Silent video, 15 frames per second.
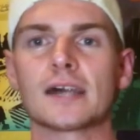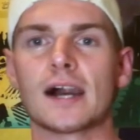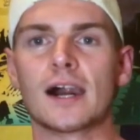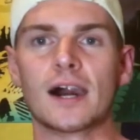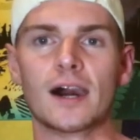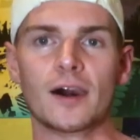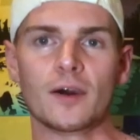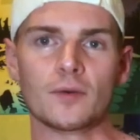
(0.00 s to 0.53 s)
But
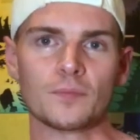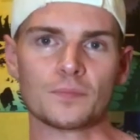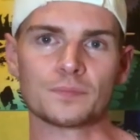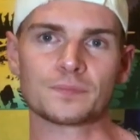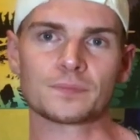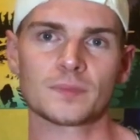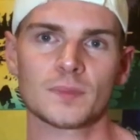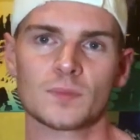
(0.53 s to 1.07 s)

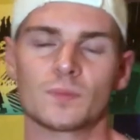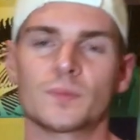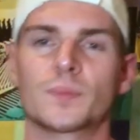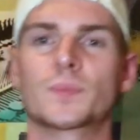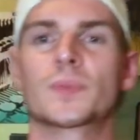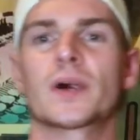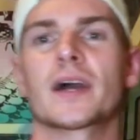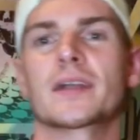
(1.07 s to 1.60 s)

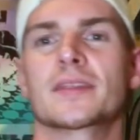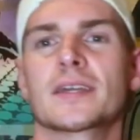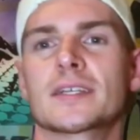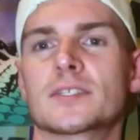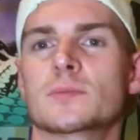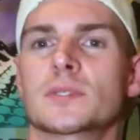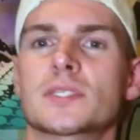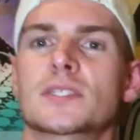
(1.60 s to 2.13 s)
I think
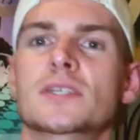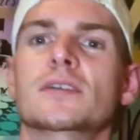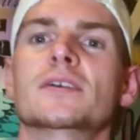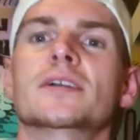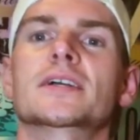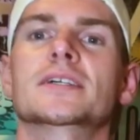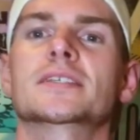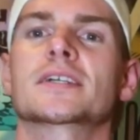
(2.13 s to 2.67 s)
it's
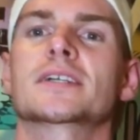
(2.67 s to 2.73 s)
mysterious.